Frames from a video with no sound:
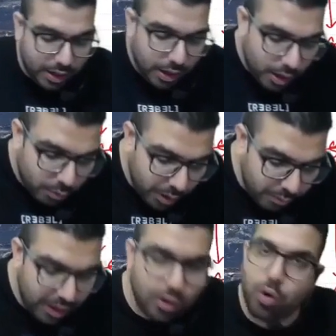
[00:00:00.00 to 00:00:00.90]
We will
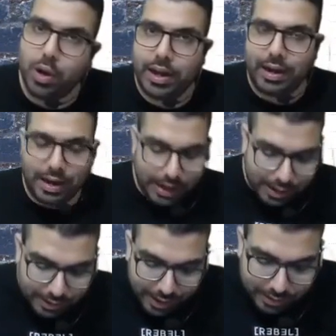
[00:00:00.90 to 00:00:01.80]
go ahead and
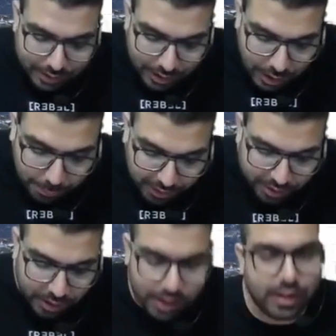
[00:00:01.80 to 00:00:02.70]
cancel the person
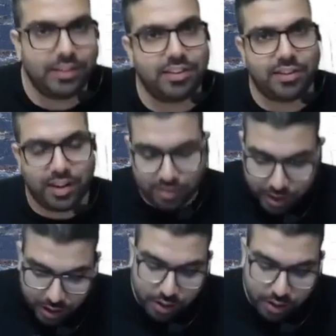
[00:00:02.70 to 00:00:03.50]
ka registration.